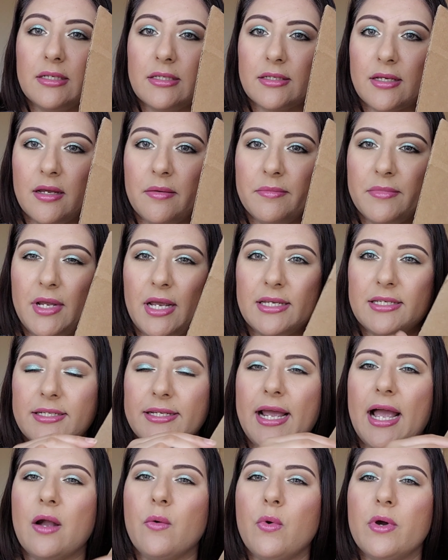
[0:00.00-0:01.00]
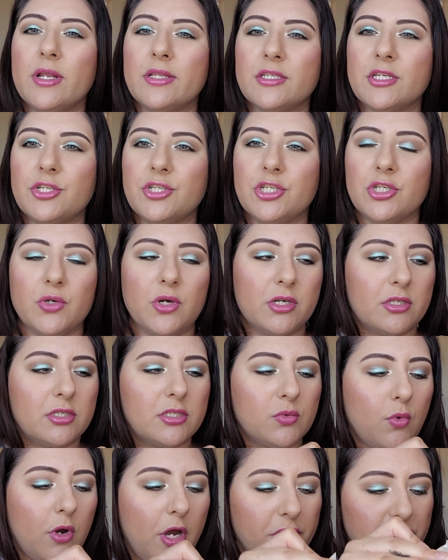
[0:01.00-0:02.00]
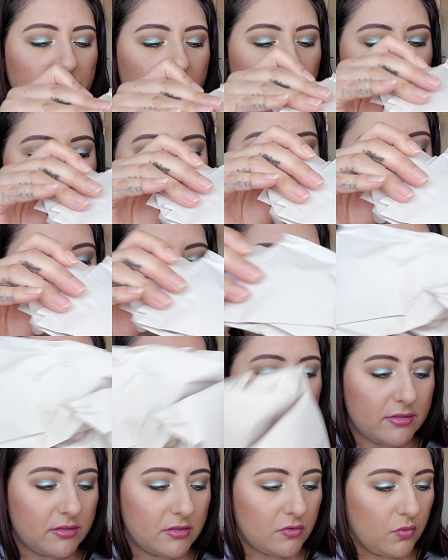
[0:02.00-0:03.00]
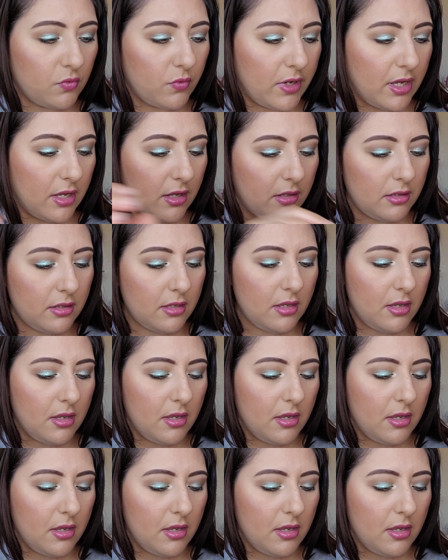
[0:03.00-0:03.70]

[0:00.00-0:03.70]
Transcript: Does come nicely. I wanted to do a swatch video as well.